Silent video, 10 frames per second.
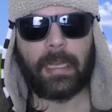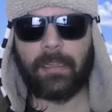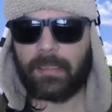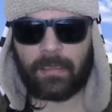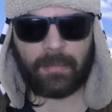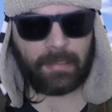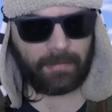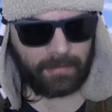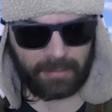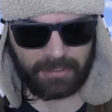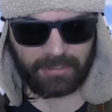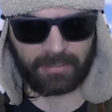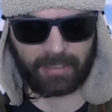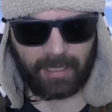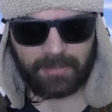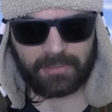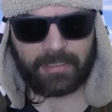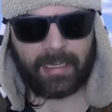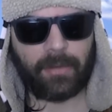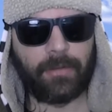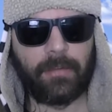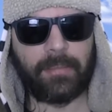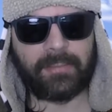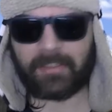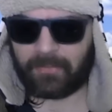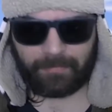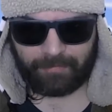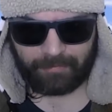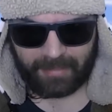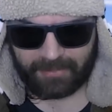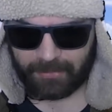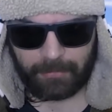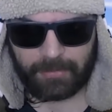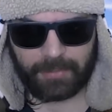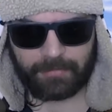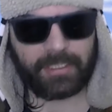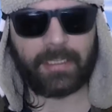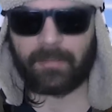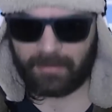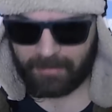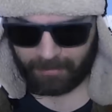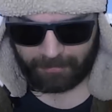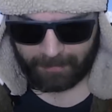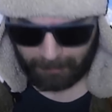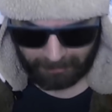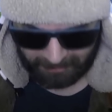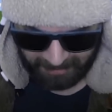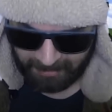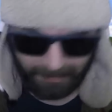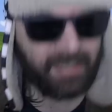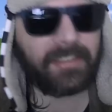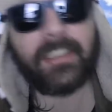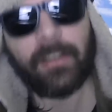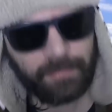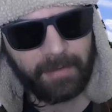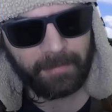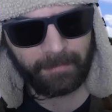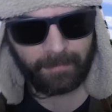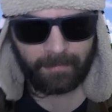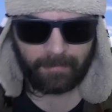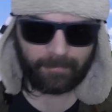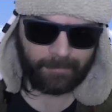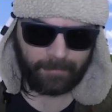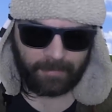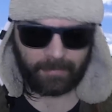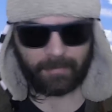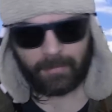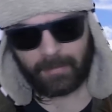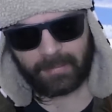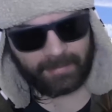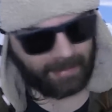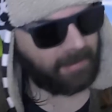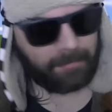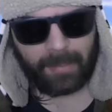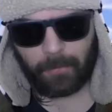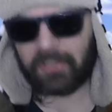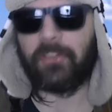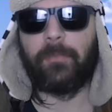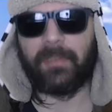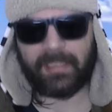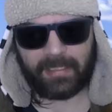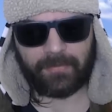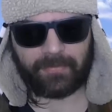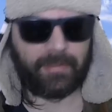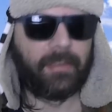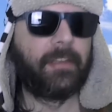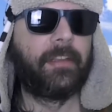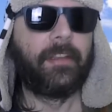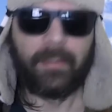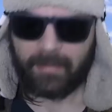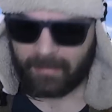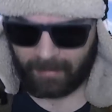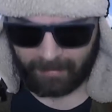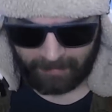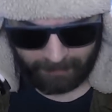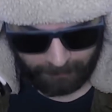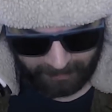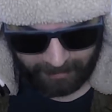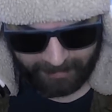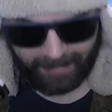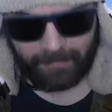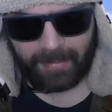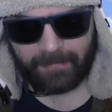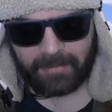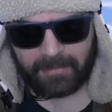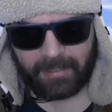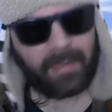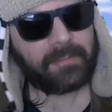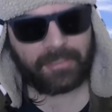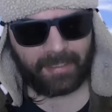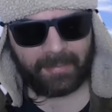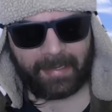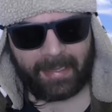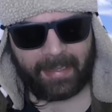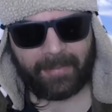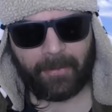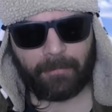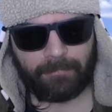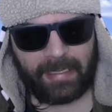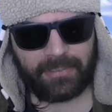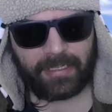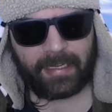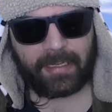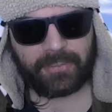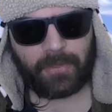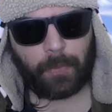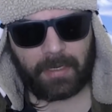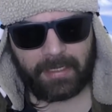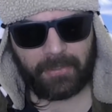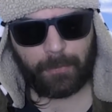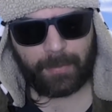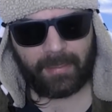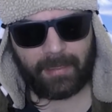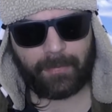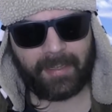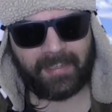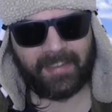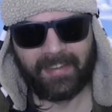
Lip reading: This is a dance now. It's a Three Stooges routine, nothing more. But it's still fun. Telling me what you believe, without ever even dancing near your reasoning as to why you believe it.